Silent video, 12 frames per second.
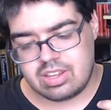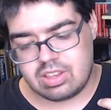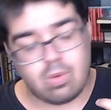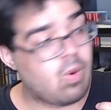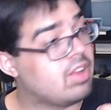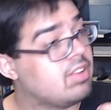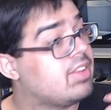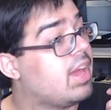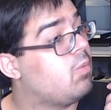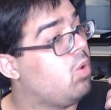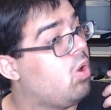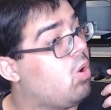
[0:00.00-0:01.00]
the ones
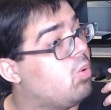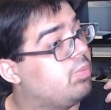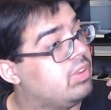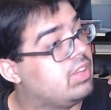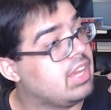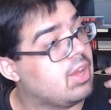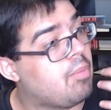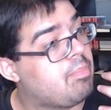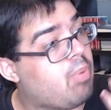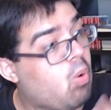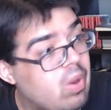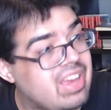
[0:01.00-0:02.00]
that will deal
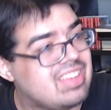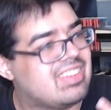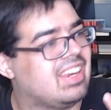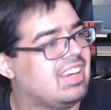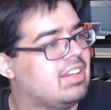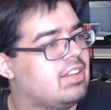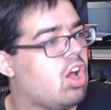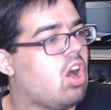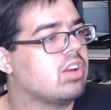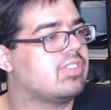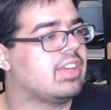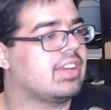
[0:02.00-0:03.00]
poison and
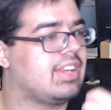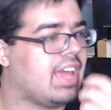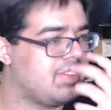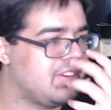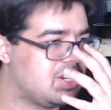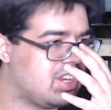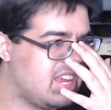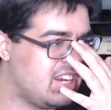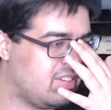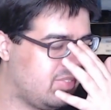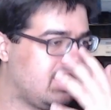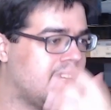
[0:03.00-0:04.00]
toxic damage to the
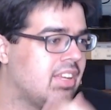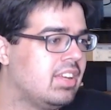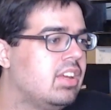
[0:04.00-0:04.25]
enemy.